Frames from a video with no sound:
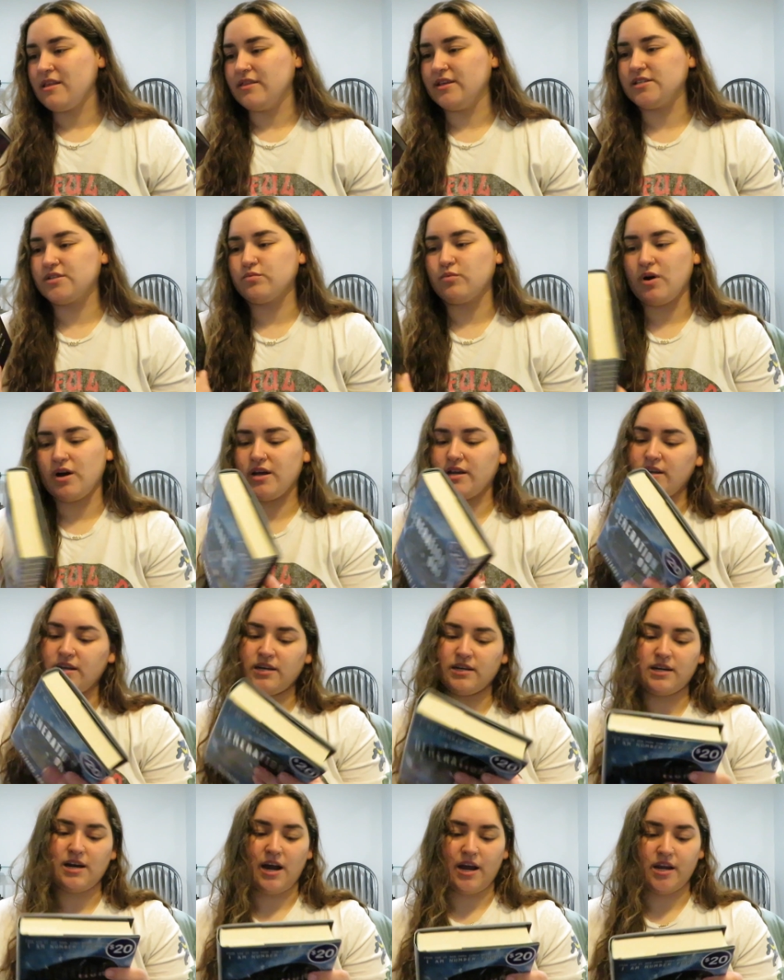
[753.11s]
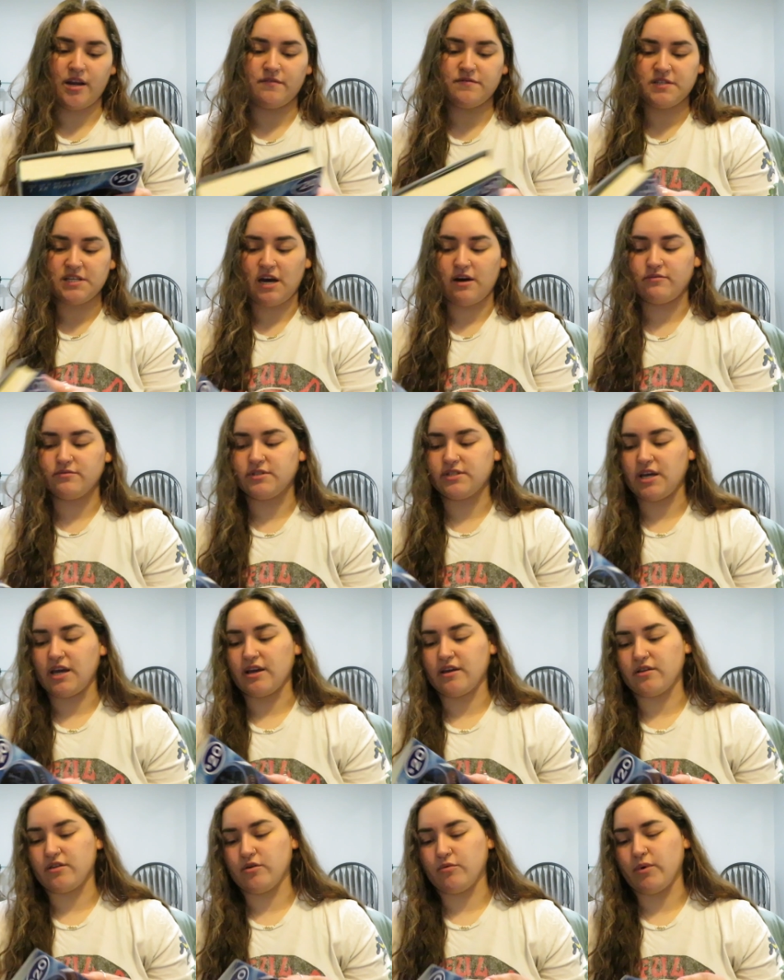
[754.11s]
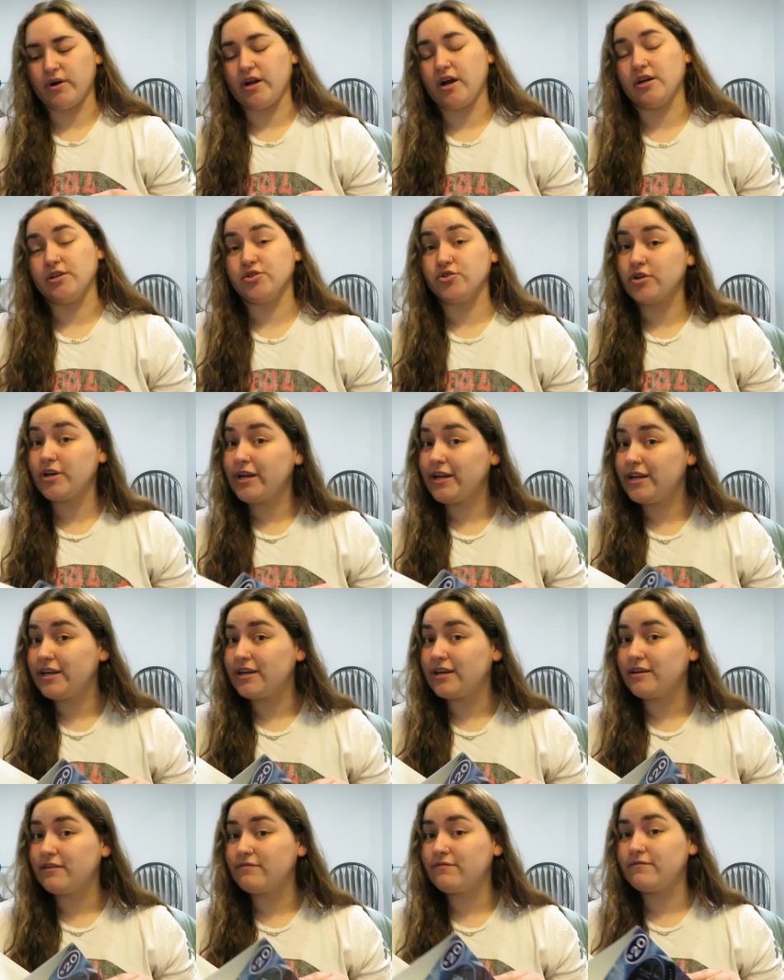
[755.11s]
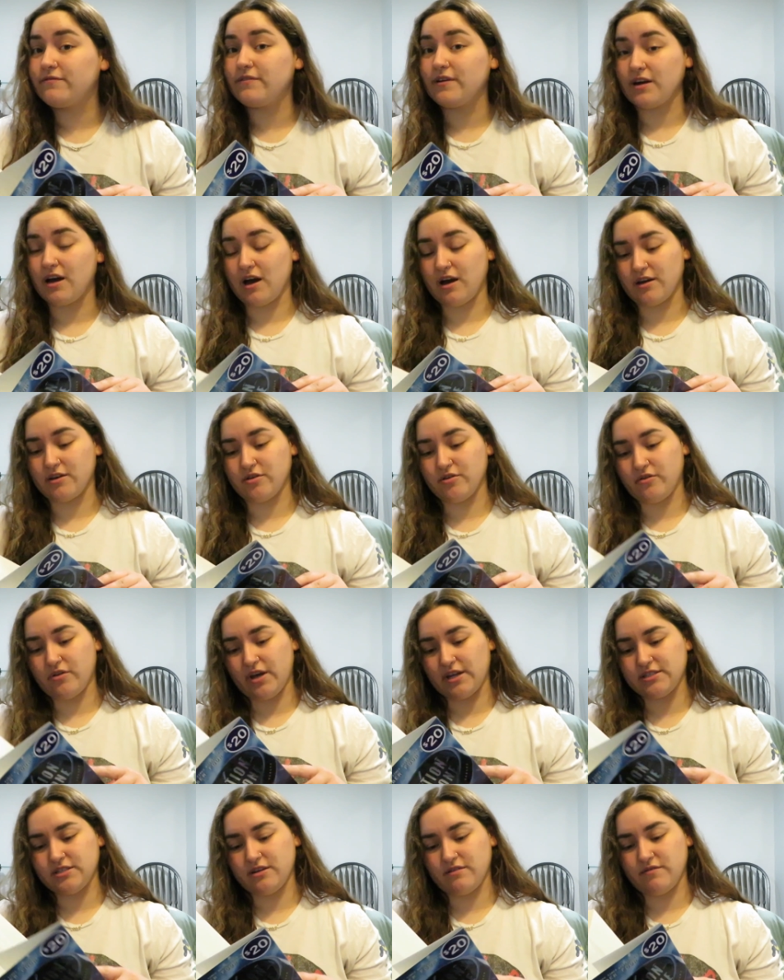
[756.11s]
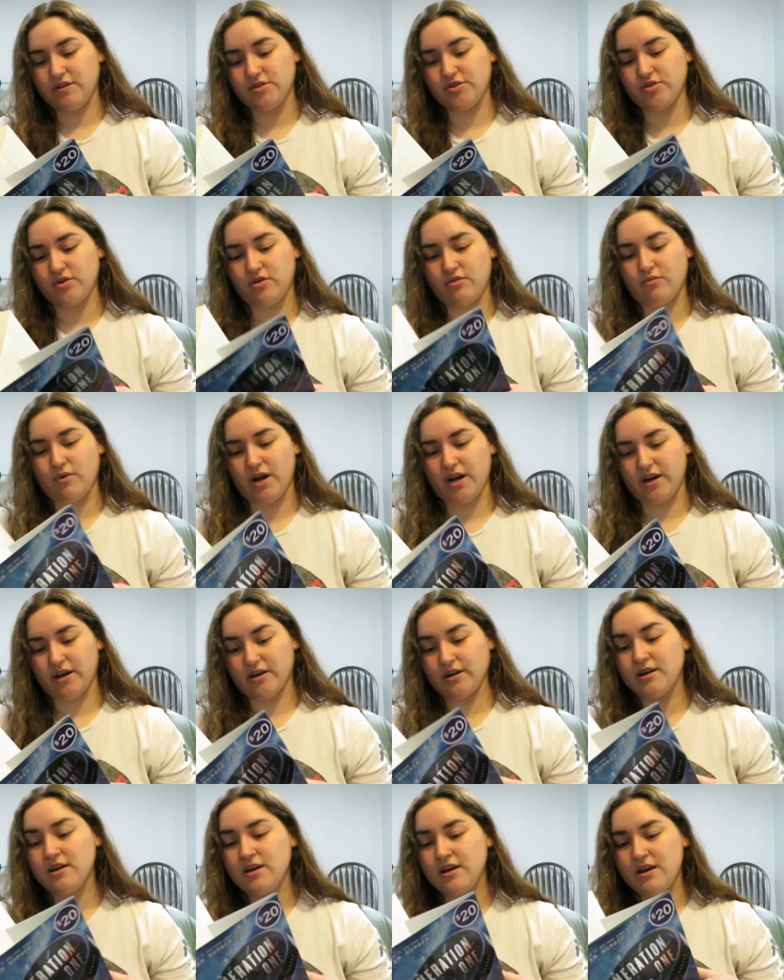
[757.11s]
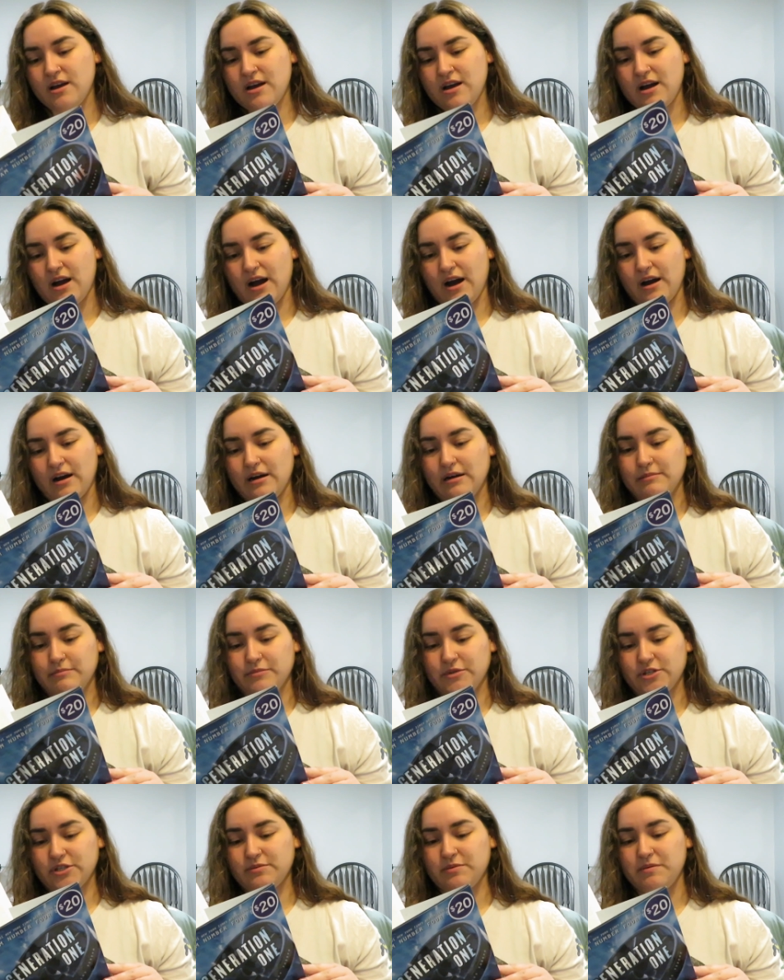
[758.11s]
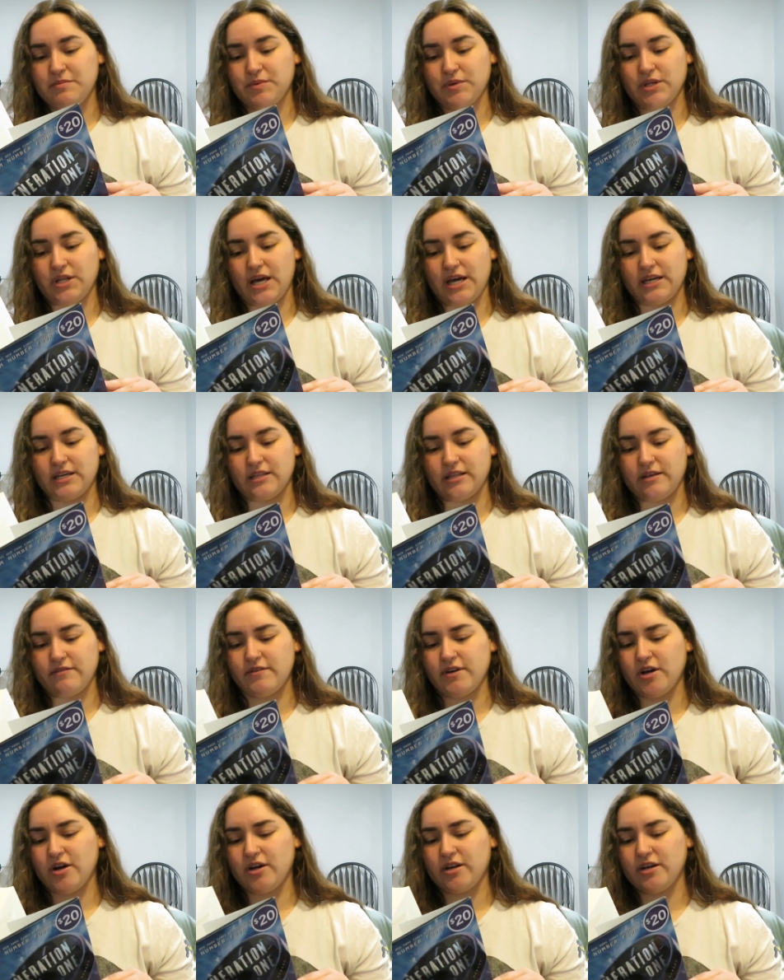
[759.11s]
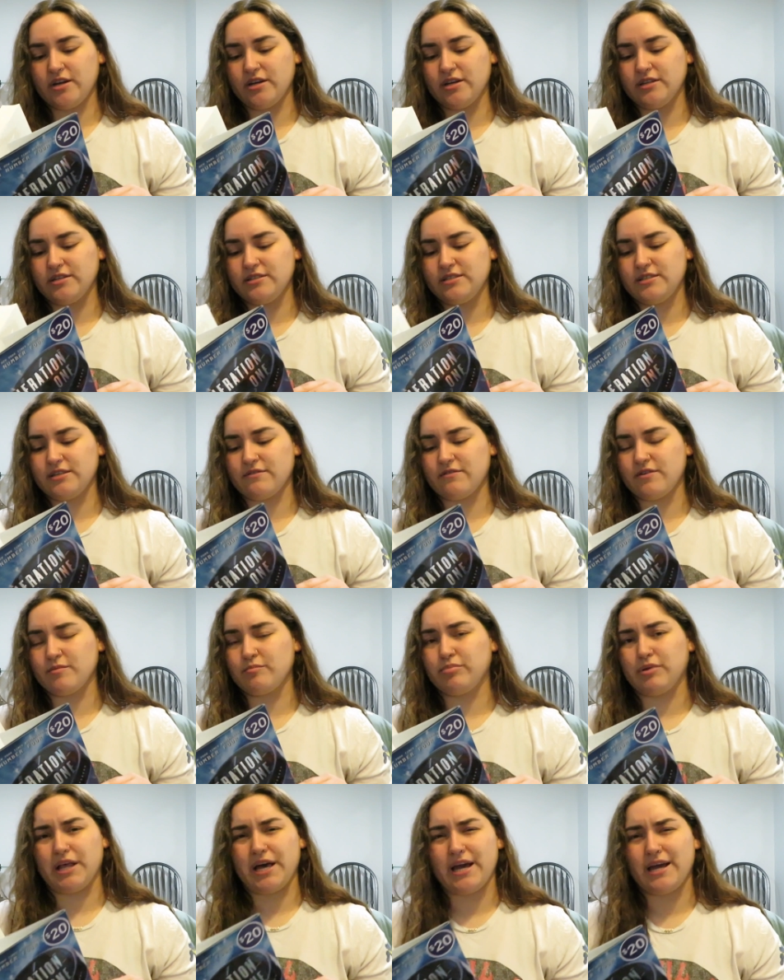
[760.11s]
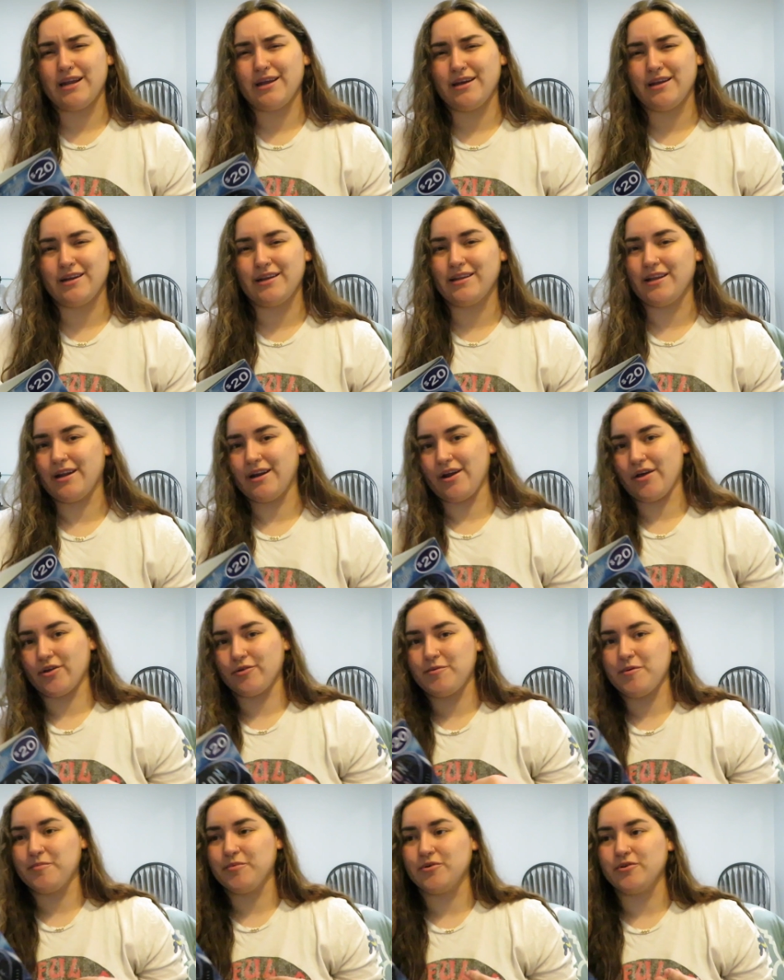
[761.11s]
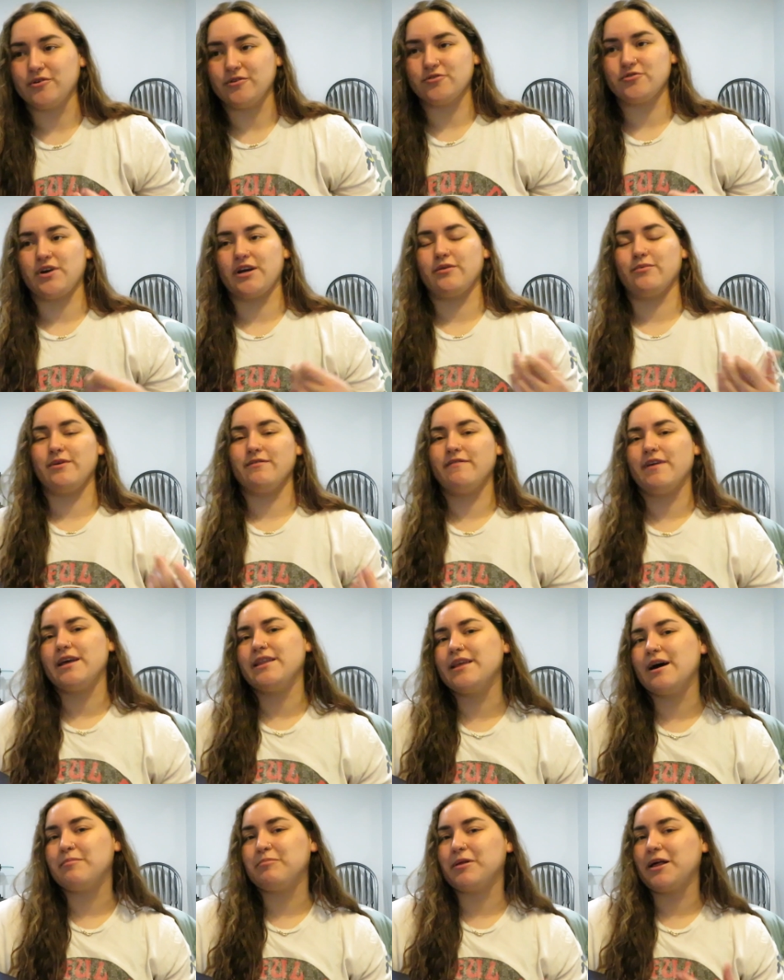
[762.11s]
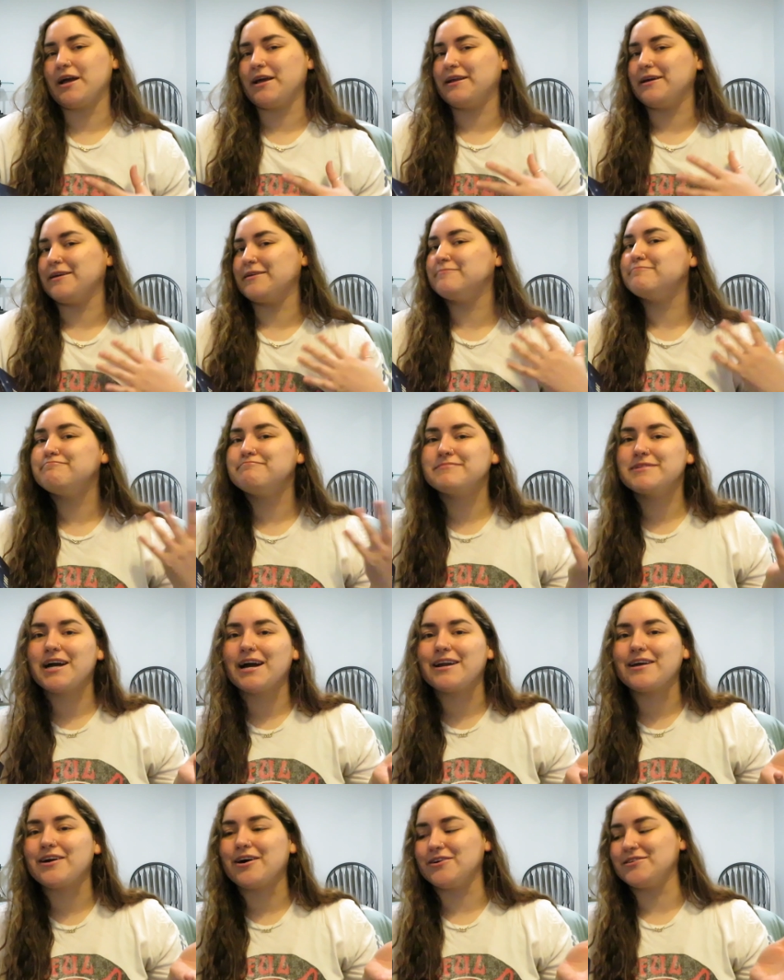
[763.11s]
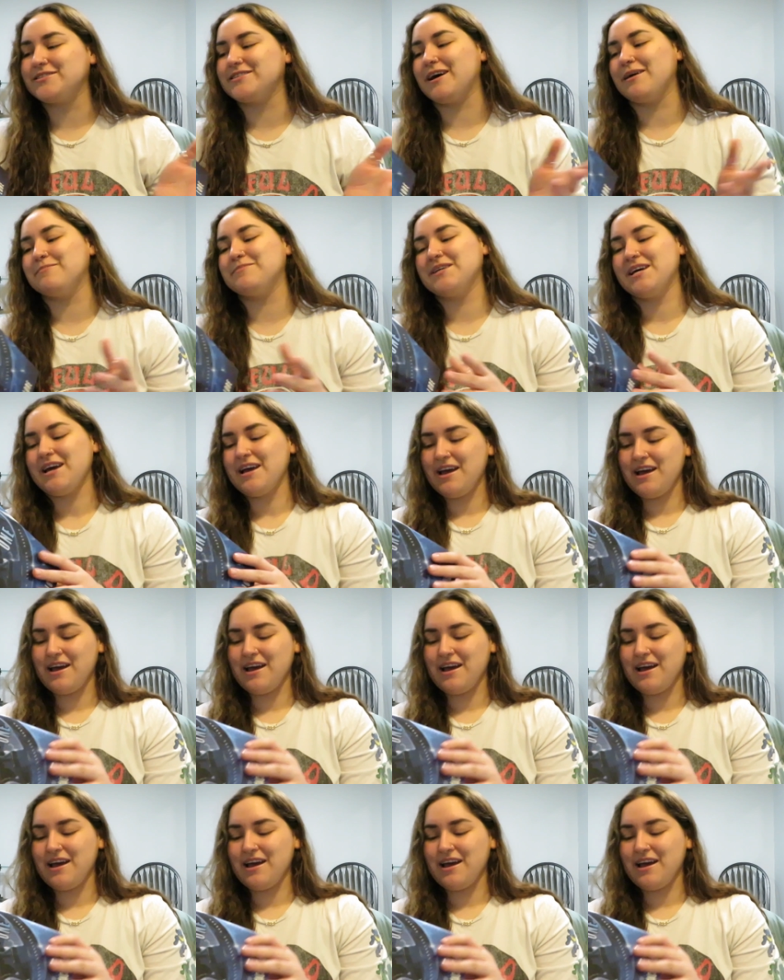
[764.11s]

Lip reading: this one kind of sounds like The 100, if you know that TV show where there's people like living on a different planet and then other people try to invade that planet kind of concept.